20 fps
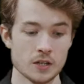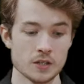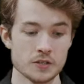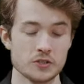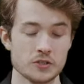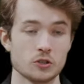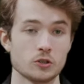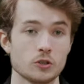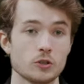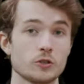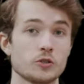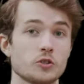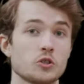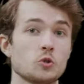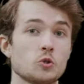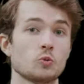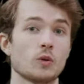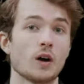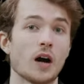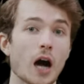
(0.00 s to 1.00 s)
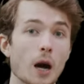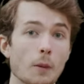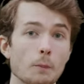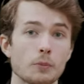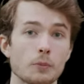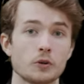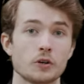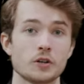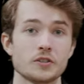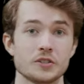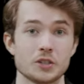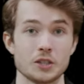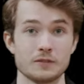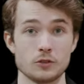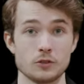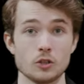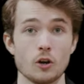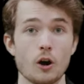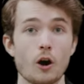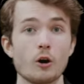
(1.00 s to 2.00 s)
stir to upper to
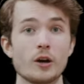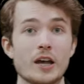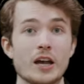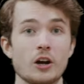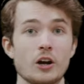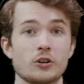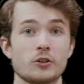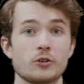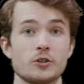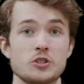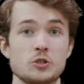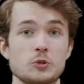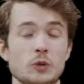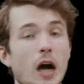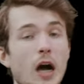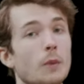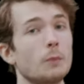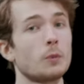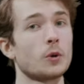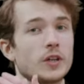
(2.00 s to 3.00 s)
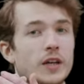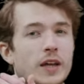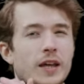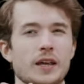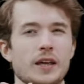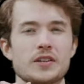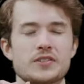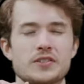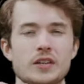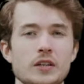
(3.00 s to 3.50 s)
convert all characters to uppercase,